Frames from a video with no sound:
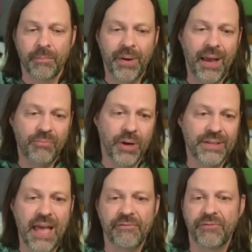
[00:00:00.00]
But I
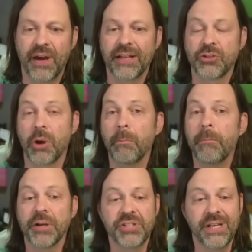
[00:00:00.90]
wanted to have fun. I took a
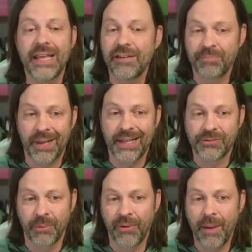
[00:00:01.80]
bunch of native
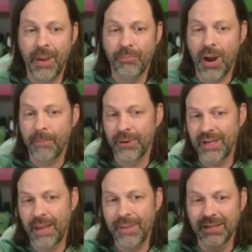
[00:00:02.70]
plants from around my
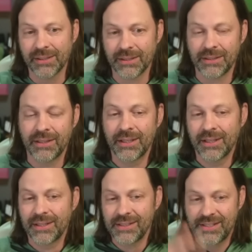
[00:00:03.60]
property and I made a little
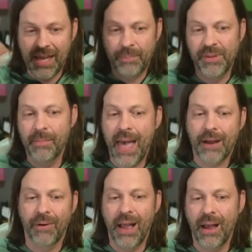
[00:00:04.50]
setup in the
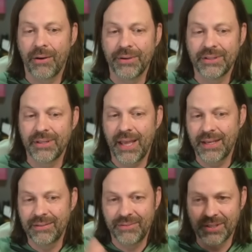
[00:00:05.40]
background and
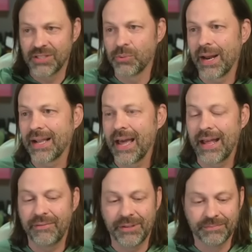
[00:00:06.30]
and this is what I
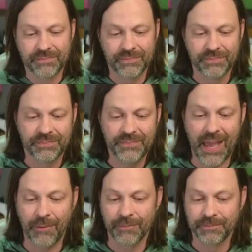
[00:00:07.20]
got out of it.
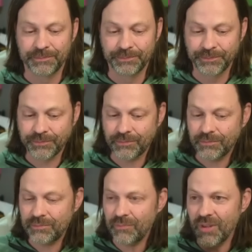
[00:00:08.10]
Now,
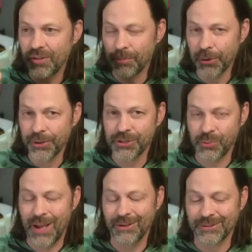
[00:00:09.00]
the bird
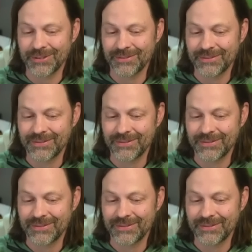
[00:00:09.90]
is wild.